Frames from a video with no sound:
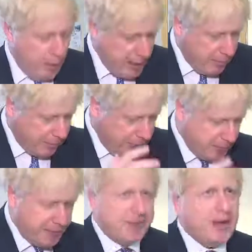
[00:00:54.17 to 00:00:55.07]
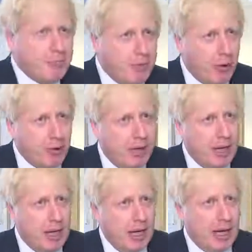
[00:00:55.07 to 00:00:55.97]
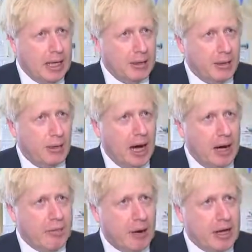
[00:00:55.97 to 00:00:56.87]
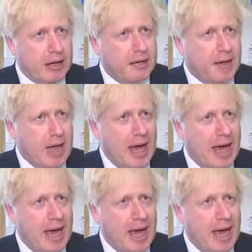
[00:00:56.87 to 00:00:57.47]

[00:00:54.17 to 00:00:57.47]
We're able to stamp on uh, local outbreaks,